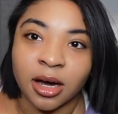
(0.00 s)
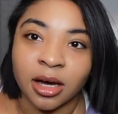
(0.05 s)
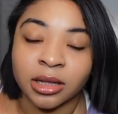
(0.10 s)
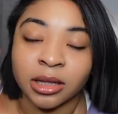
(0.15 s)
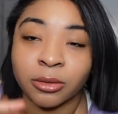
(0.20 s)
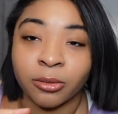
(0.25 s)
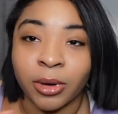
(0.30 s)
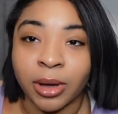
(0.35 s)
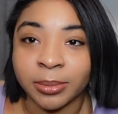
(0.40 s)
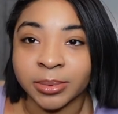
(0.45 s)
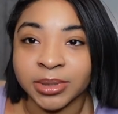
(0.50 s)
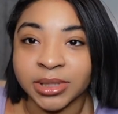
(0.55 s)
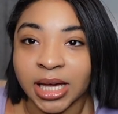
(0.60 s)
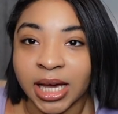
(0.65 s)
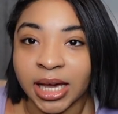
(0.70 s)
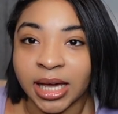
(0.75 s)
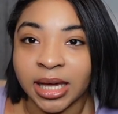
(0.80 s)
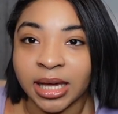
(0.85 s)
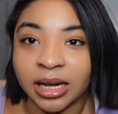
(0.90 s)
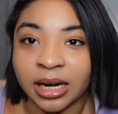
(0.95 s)
on the
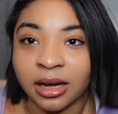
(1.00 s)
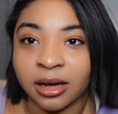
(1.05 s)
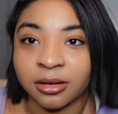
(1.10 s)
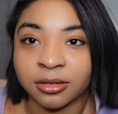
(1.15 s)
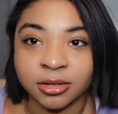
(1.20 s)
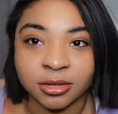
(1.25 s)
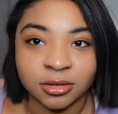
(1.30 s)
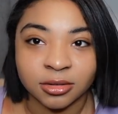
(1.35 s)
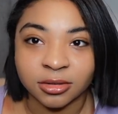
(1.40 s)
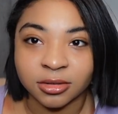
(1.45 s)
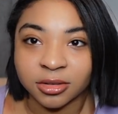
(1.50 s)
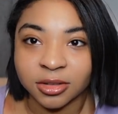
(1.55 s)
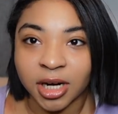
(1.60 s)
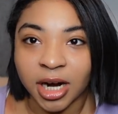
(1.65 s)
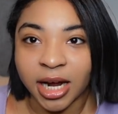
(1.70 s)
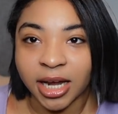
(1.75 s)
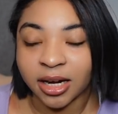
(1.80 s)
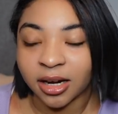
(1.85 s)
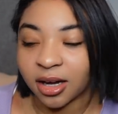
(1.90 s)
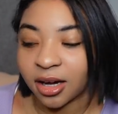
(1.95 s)
website, and I'll
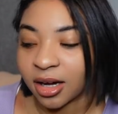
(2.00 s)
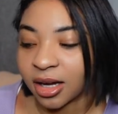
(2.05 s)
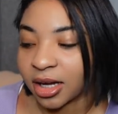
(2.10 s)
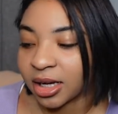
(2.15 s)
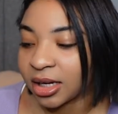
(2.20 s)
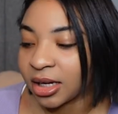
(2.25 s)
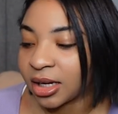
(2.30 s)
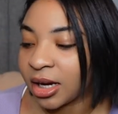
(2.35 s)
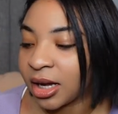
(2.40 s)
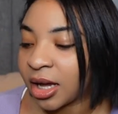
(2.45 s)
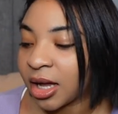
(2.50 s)
try it on.